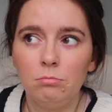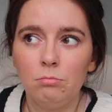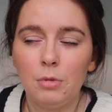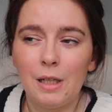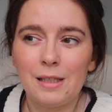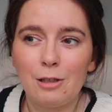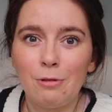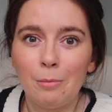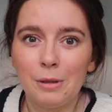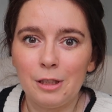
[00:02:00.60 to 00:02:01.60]
when I started
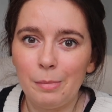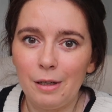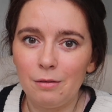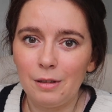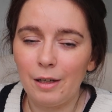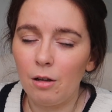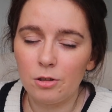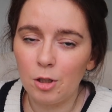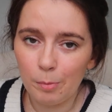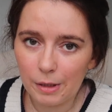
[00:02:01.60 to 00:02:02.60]
rambling about like all the
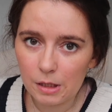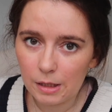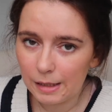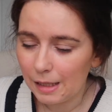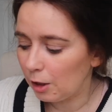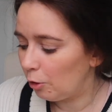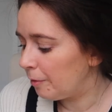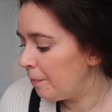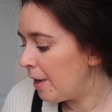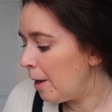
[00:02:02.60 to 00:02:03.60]
notepads and things that I love.
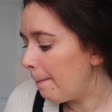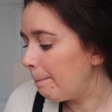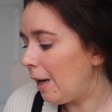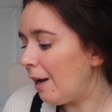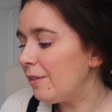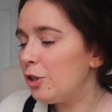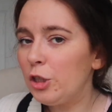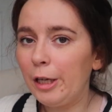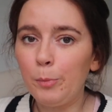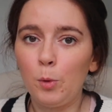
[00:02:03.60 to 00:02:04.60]
But I have this
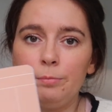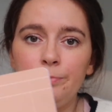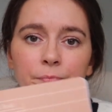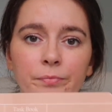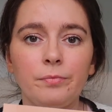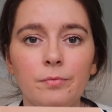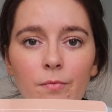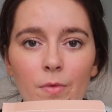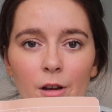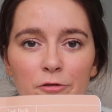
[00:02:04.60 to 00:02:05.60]
cheap one
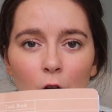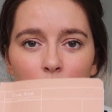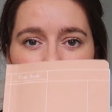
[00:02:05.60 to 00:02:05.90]
from